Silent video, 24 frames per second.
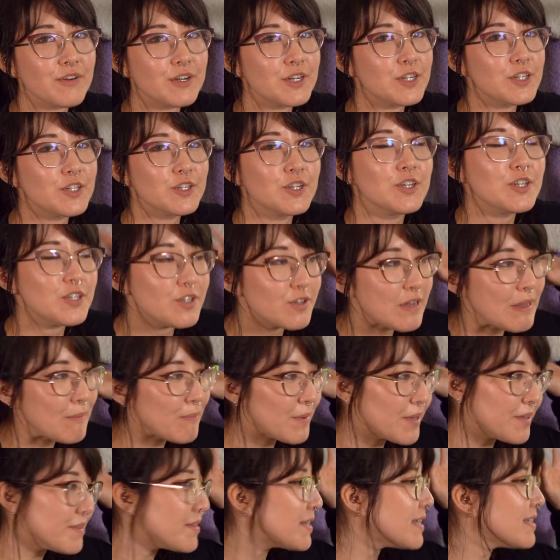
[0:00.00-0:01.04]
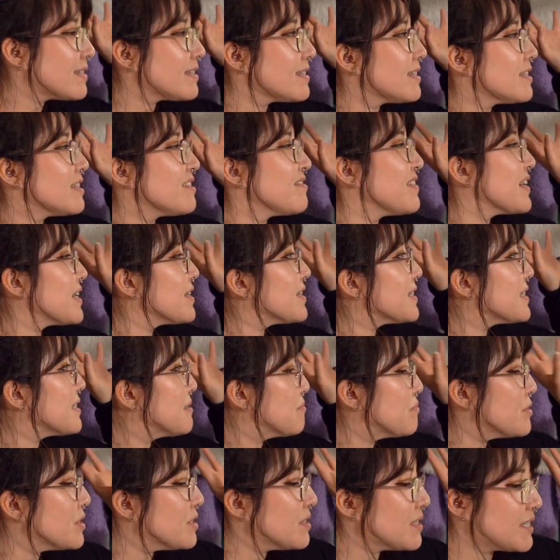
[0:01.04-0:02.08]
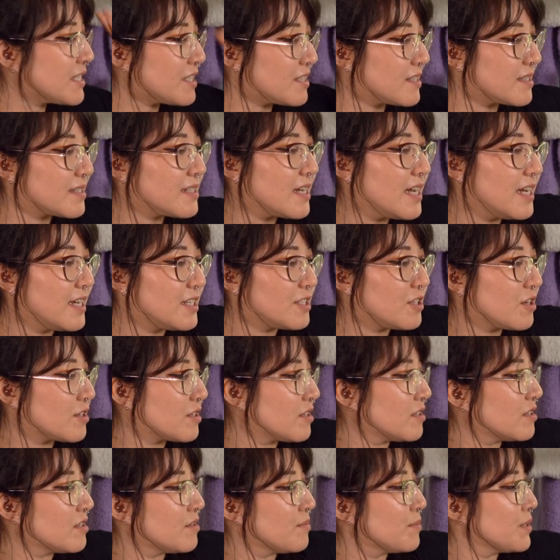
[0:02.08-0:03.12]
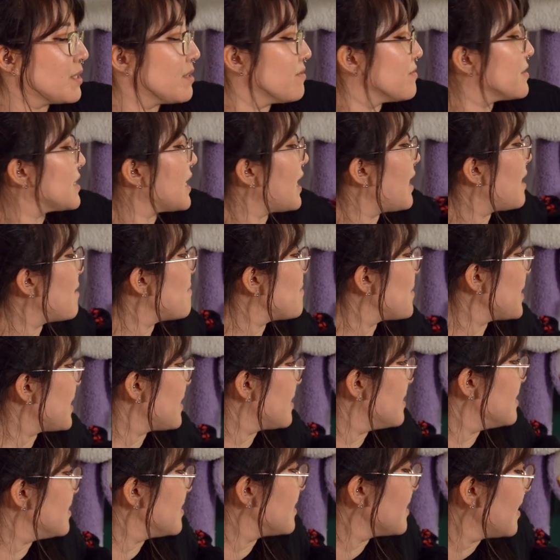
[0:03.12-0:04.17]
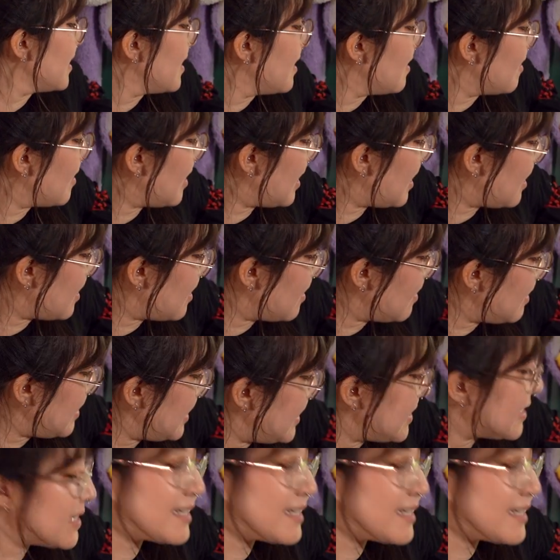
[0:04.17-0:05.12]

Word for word: furniture, you can build this. It's very simple. It just took a little bit of time because it